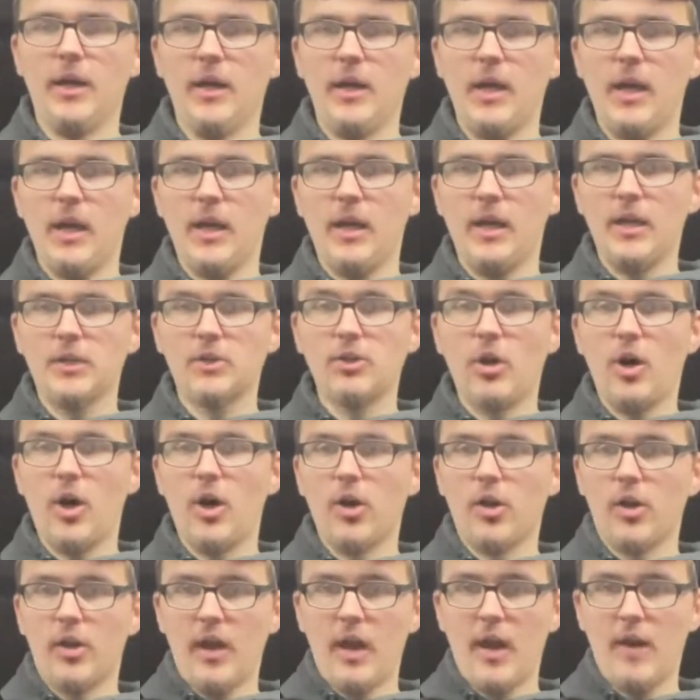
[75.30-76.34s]
it gets
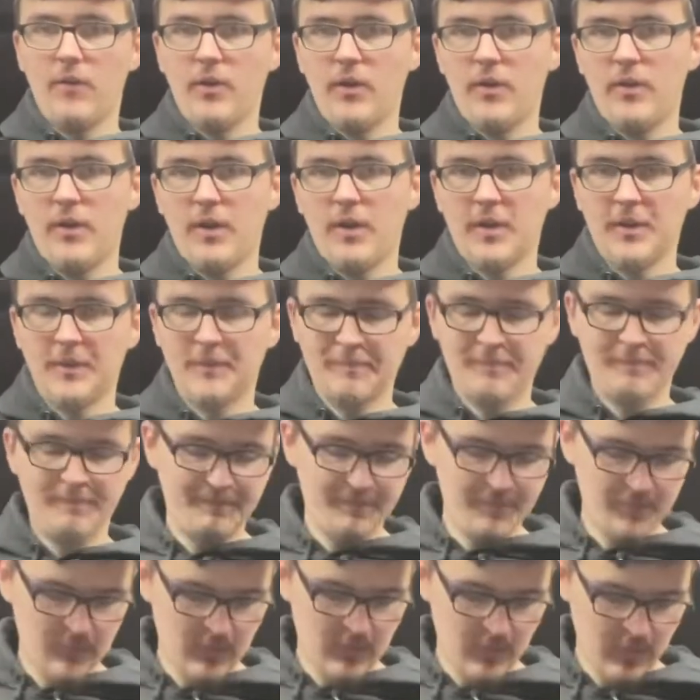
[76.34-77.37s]
caught on everything.
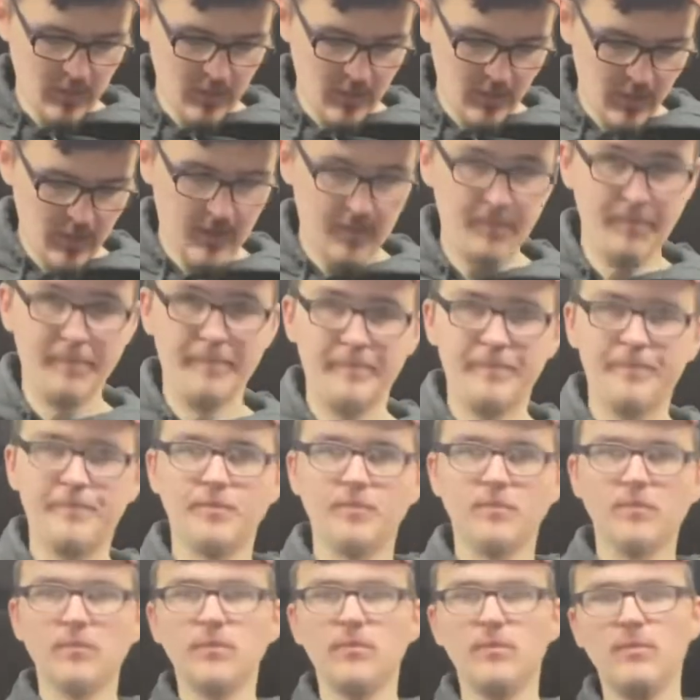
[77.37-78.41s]
And then
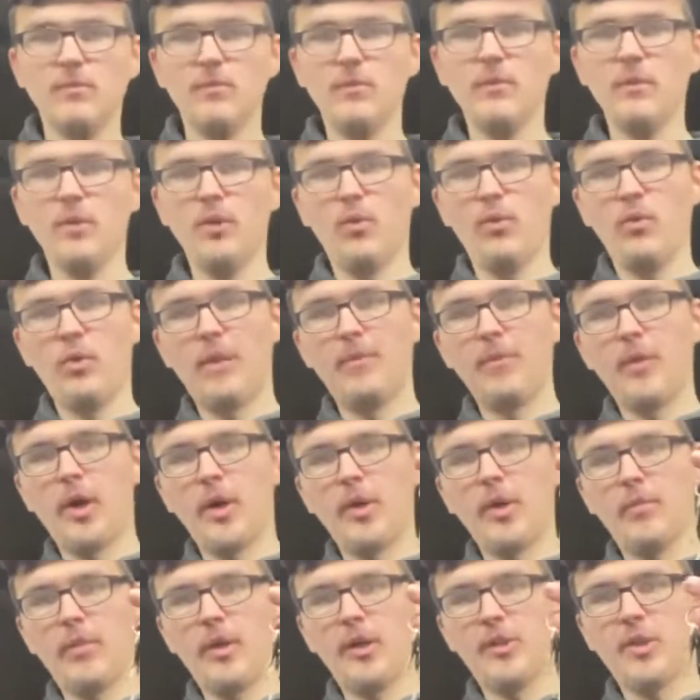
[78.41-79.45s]
when I'm
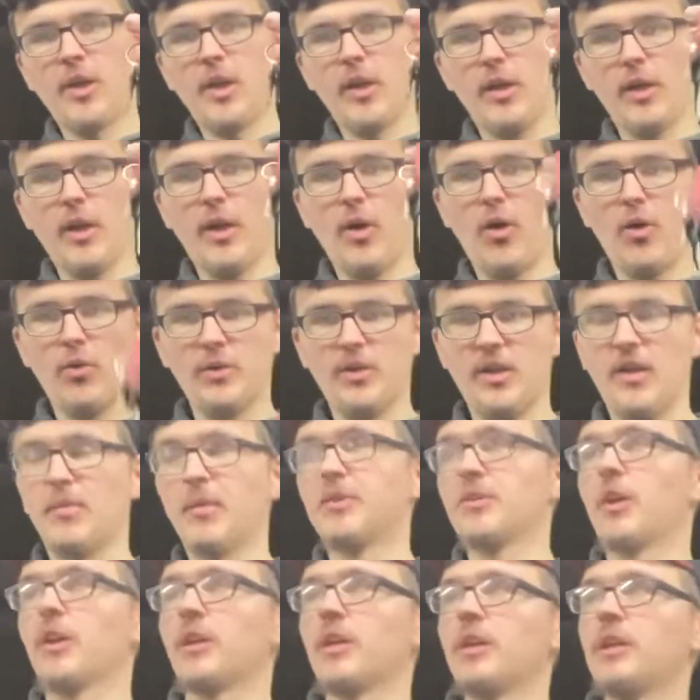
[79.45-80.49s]
not in my truck, I always have my
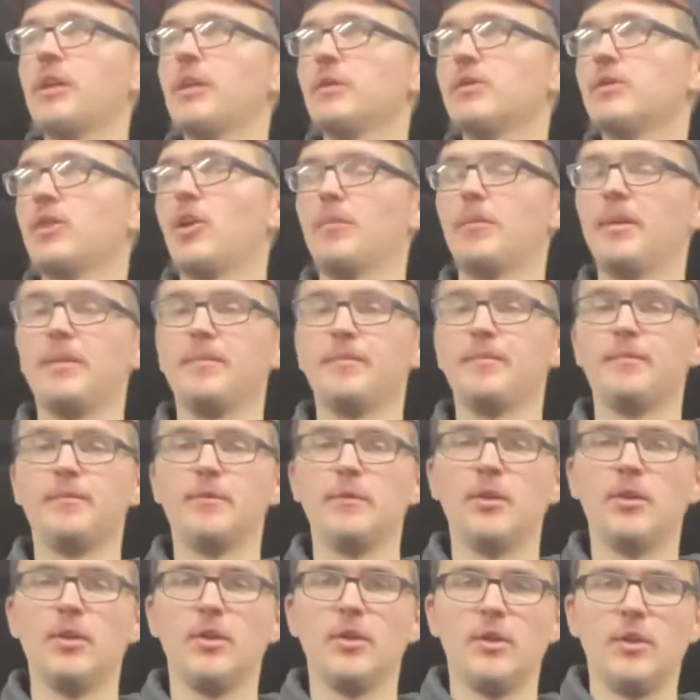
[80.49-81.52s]
truck keys on me,
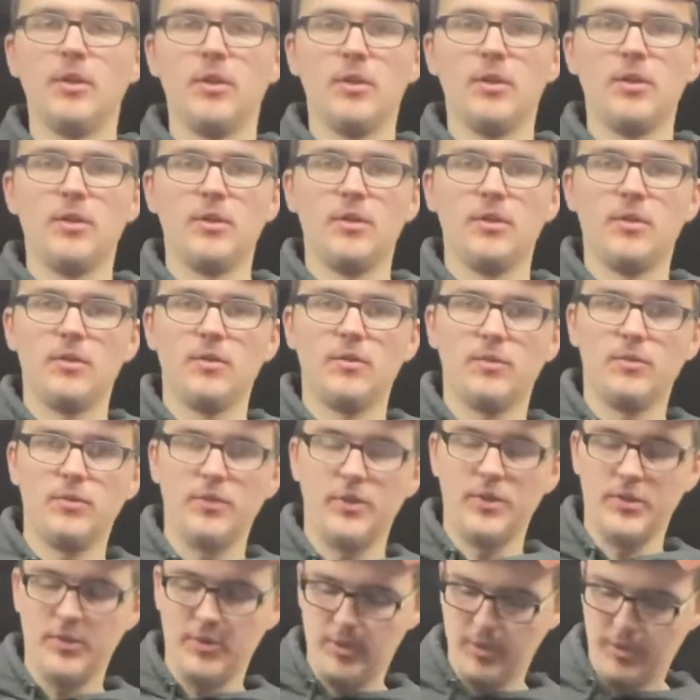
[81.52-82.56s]

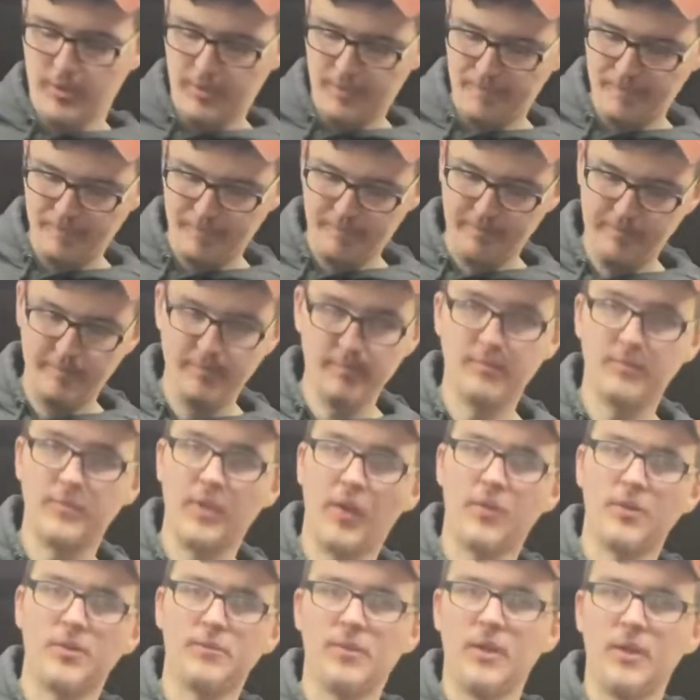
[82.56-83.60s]
which
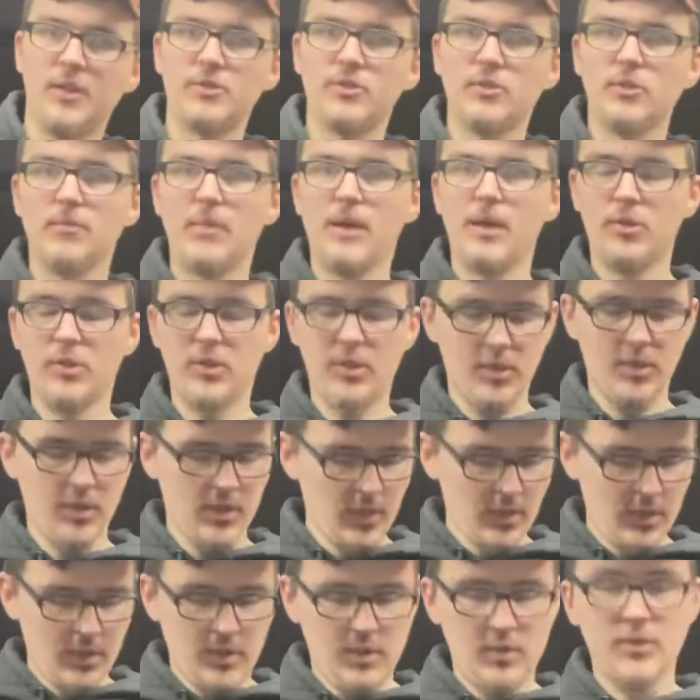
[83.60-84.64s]
nothing special about it.
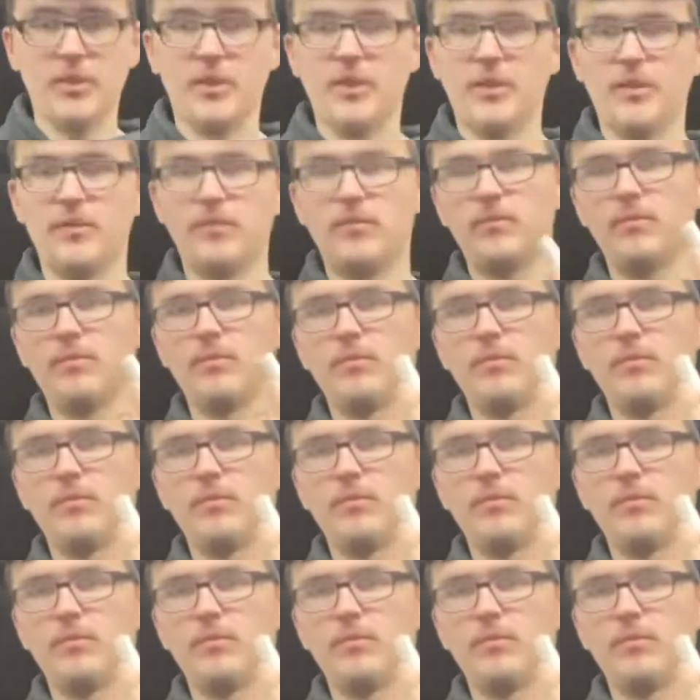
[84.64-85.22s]
And then